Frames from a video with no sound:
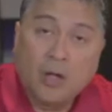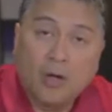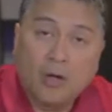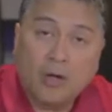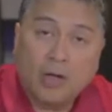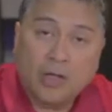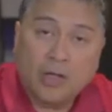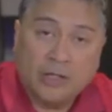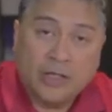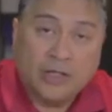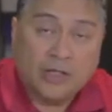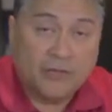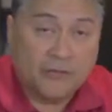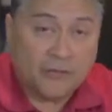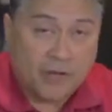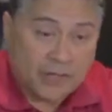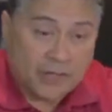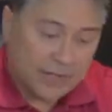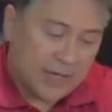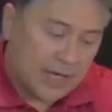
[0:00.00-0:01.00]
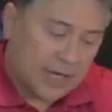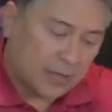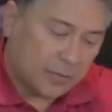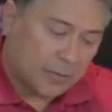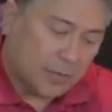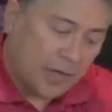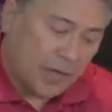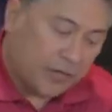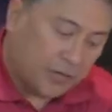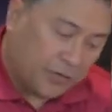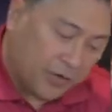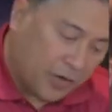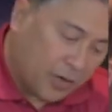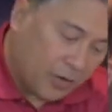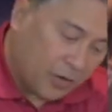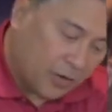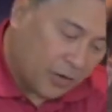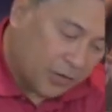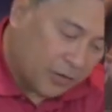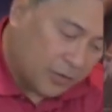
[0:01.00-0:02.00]
Okay, then divide that by
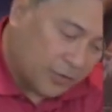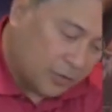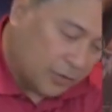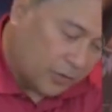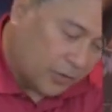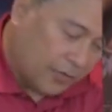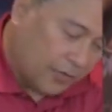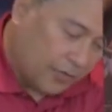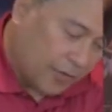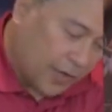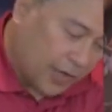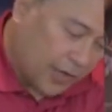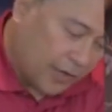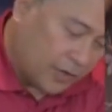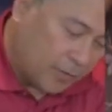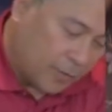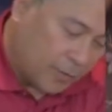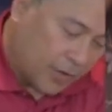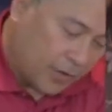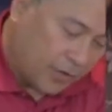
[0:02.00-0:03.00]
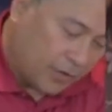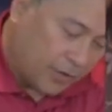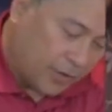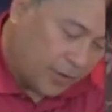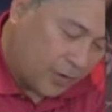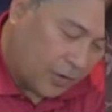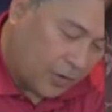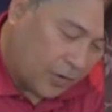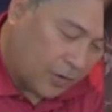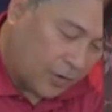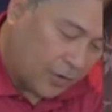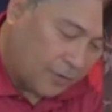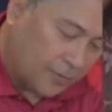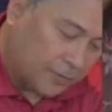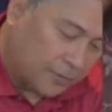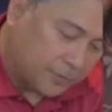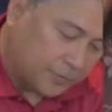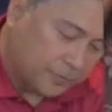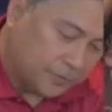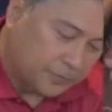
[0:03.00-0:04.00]
300. So divide by 300,
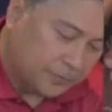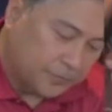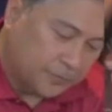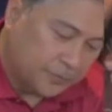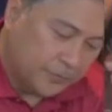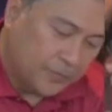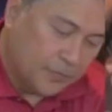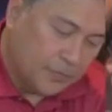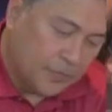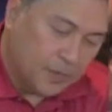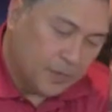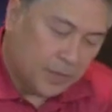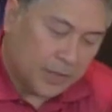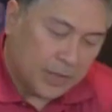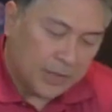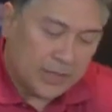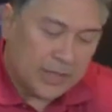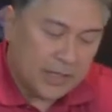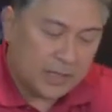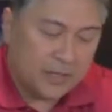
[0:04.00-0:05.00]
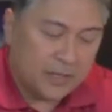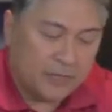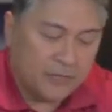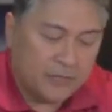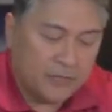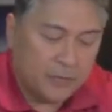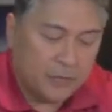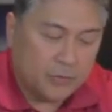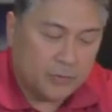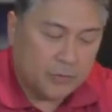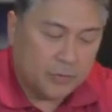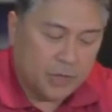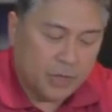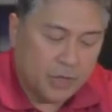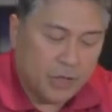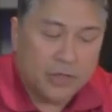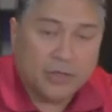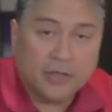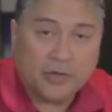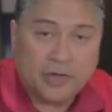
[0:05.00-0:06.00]
and that'll give you
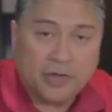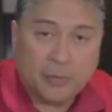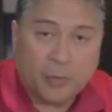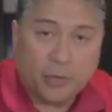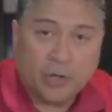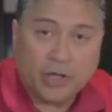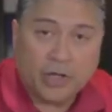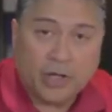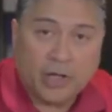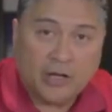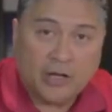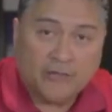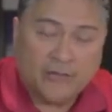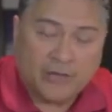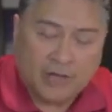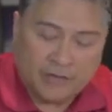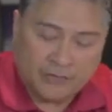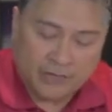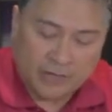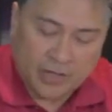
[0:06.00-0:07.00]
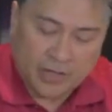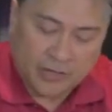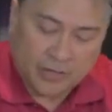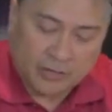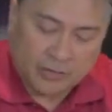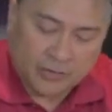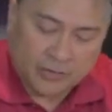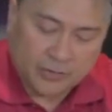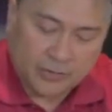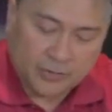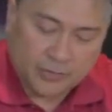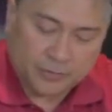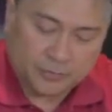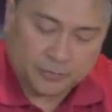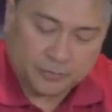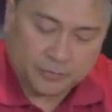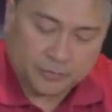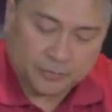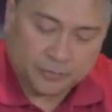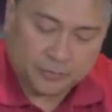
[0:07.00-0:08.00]
3.95 cycles.
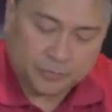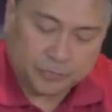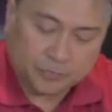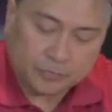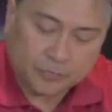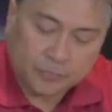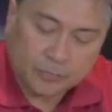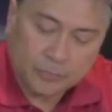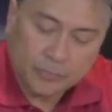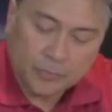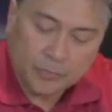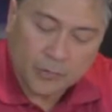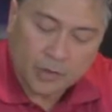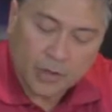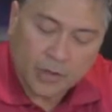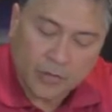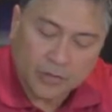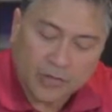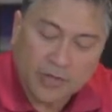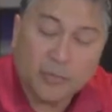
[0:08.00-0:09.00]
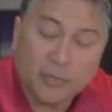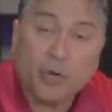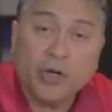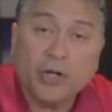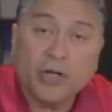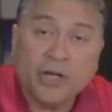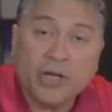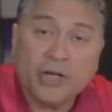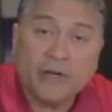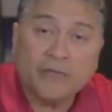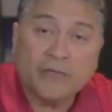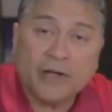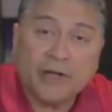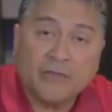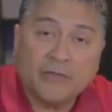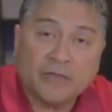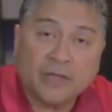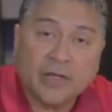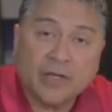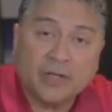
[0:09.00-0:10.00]

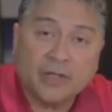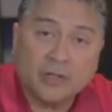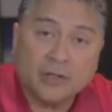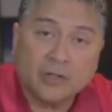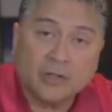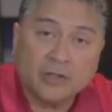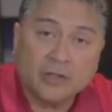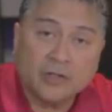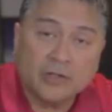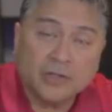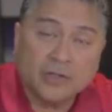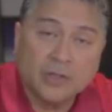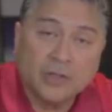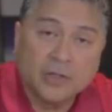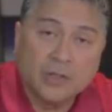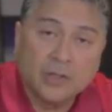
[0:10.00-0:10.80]
3.95 cycles